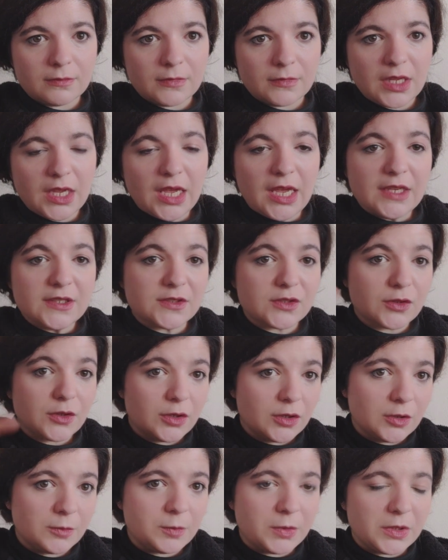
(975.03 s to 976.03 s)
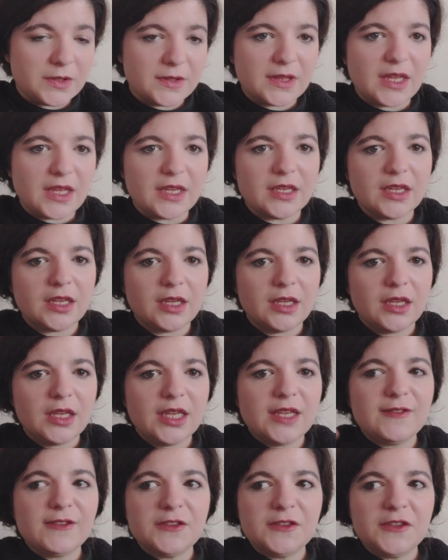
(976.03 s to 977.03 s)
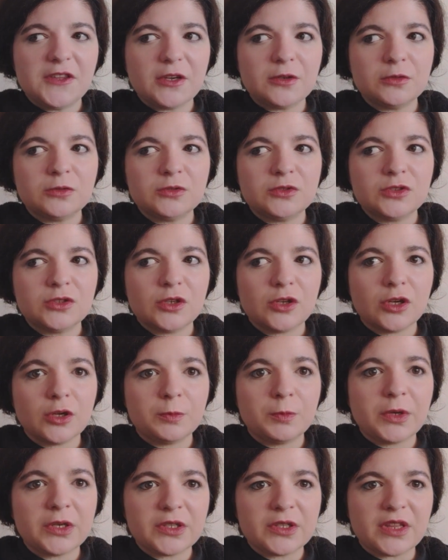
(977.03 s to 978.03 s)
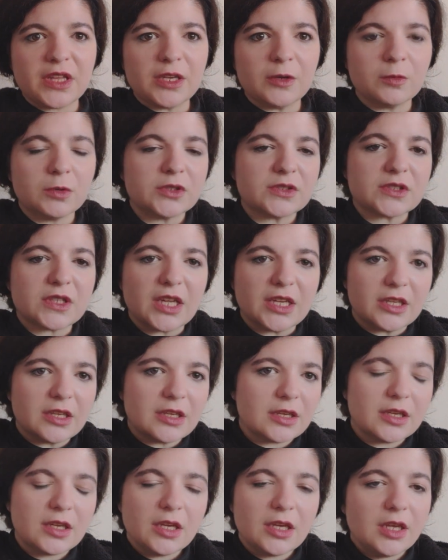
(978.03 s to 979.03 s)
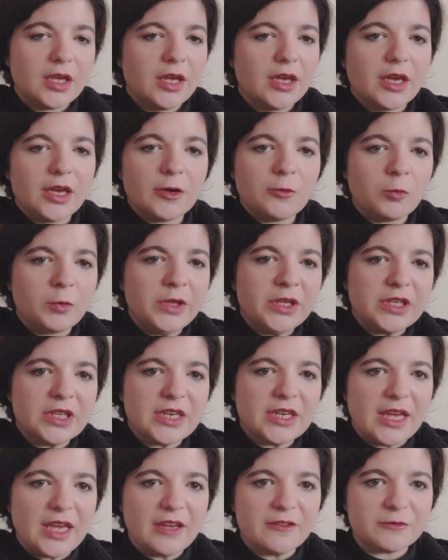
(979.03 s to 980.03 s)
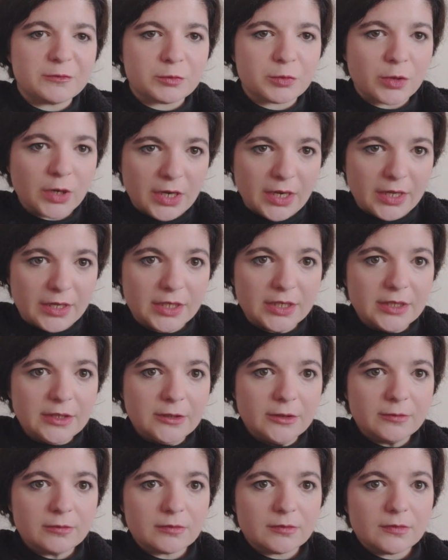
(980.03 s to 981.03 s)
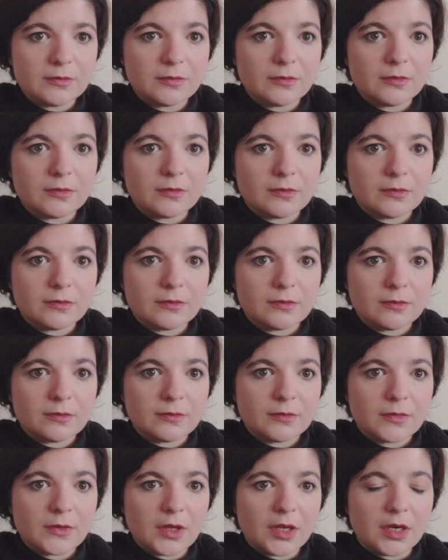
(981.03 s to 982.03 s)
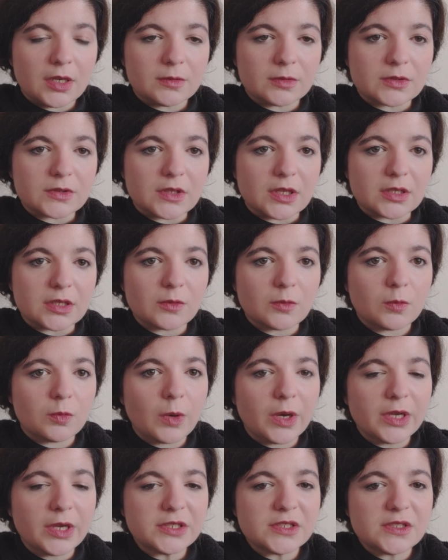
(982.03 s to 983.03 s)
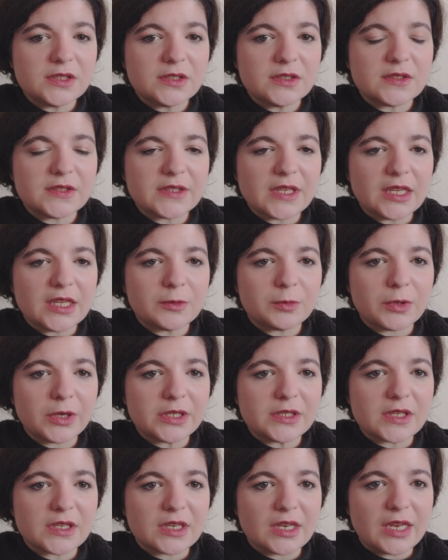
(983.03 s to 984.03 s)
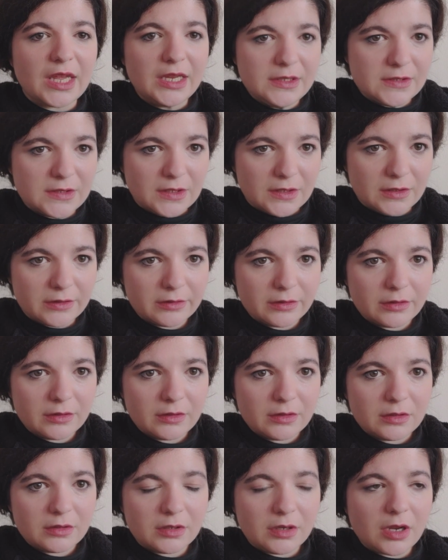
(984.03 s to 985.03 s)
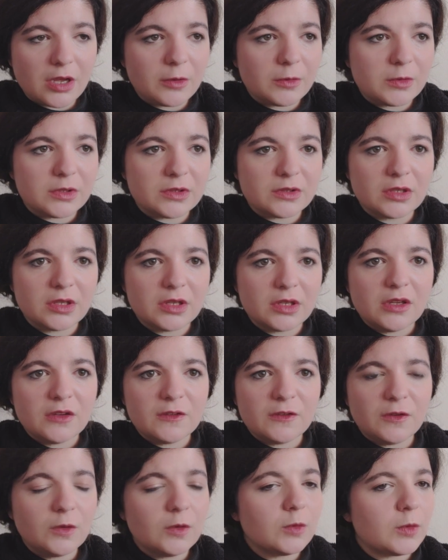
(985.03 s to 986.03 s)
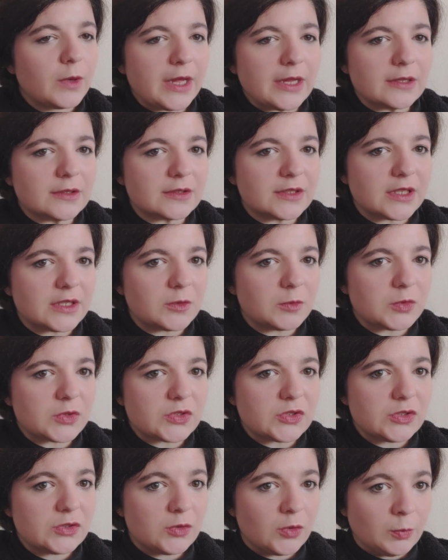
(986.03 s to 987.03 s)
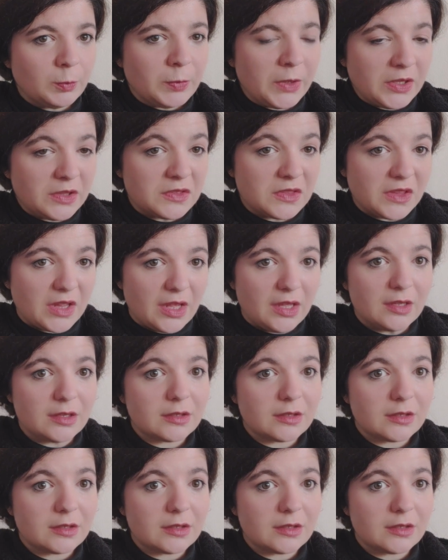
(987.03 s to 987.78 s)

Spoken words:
as her birthday, even though her birthday was like a week and a half prior. And I was like, why she didn't celebrate it later, knowing full well that it was your birthday?